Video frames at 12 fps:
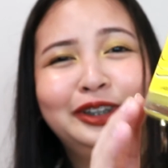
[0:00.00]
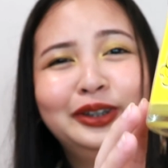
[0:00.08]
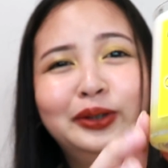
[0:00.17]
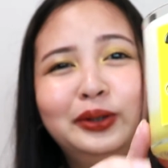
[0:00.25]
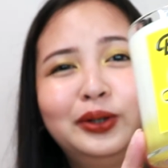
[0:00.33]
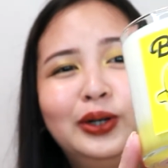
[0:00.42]

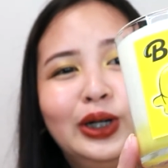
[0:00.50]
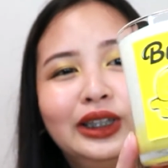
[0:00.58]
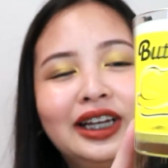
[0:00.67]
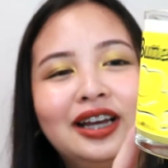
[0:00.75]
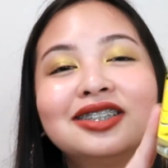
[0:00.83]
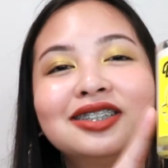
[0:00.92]

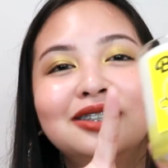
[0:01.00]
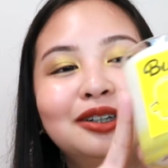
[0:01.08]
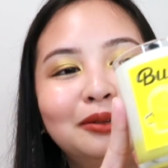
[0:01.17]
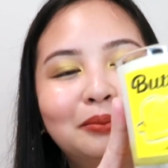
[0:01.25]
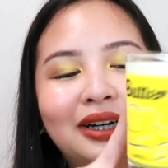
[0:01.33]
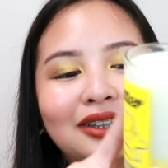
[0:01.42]
cute! This is
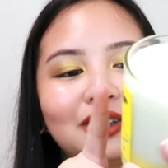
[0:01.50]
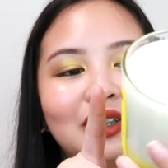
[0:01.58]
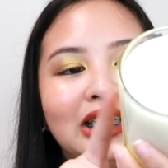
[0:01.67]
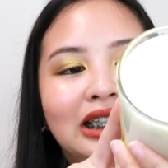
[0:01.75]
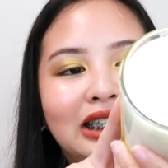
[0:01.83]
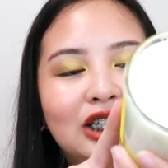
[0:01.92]
their butter
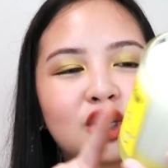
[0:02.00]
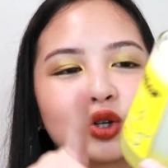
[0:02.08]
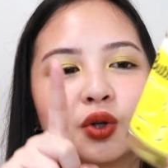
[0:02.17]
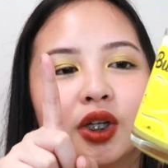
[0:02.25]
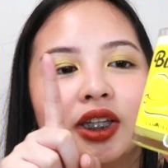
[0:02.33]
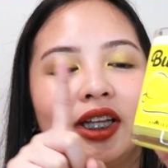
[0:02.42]

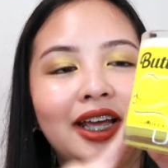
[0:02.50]
edition,